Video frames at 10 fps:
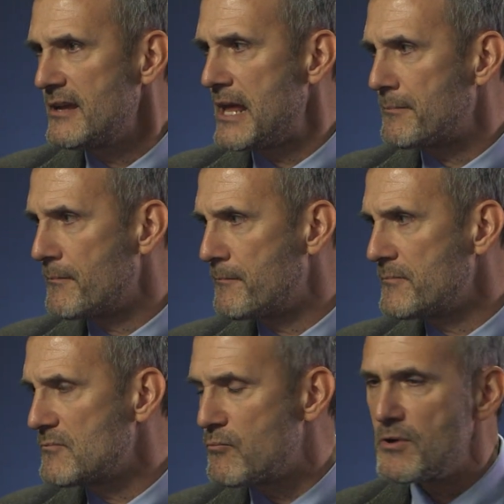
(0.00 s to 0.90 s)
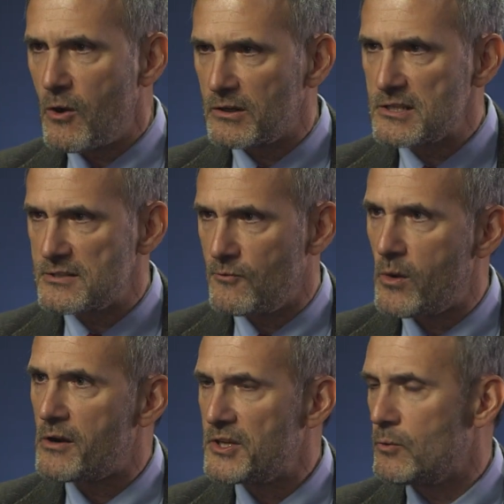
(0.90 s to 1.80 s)
That regardless of
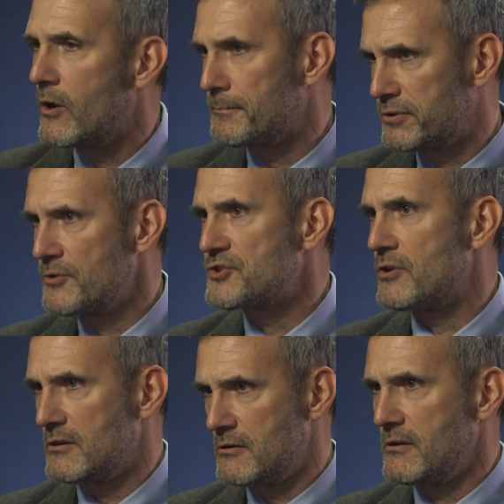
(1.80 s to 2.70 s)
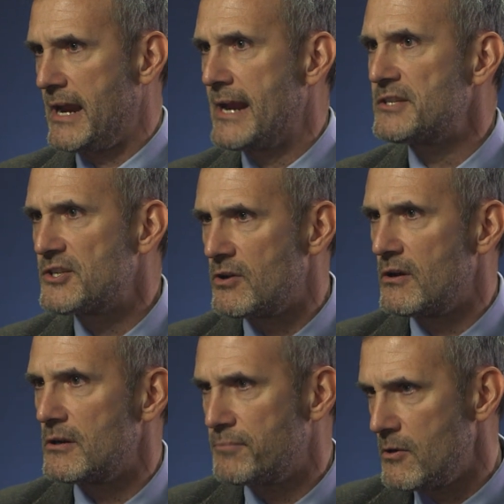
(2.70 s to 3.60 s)
where you are, pro charter or anti
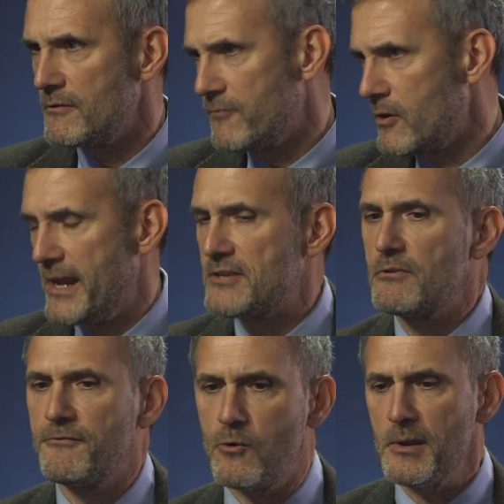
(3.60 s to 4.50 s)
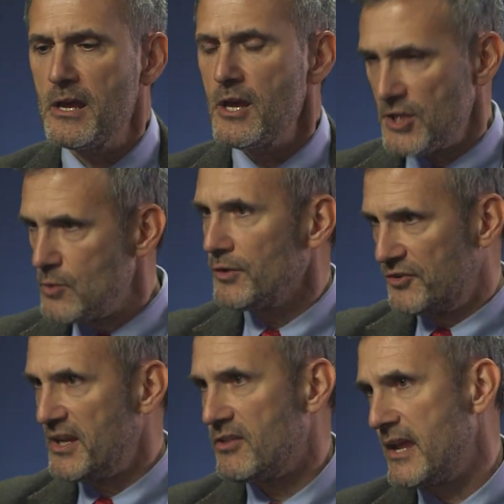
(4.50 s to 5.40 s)
charter, pro reform, anti reform, you will
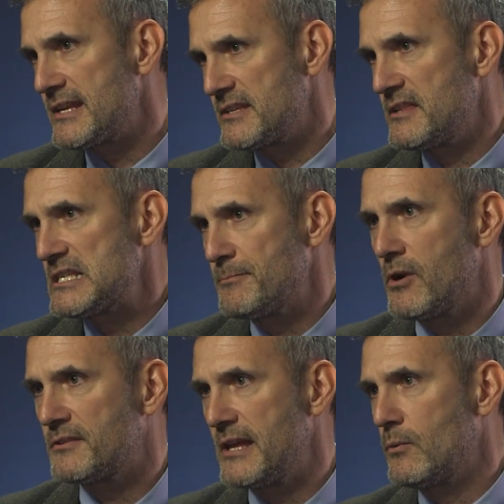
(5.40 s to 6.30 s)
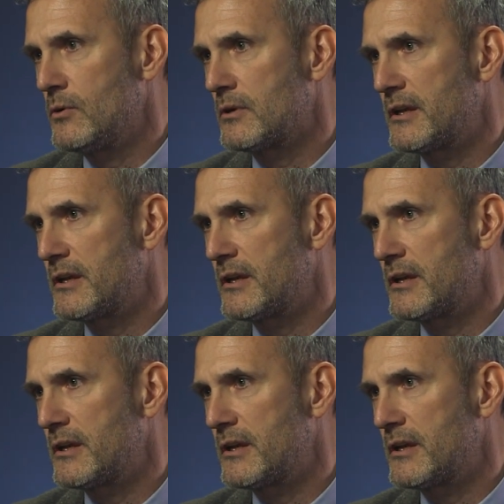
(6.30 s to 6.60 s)
see things in this book that will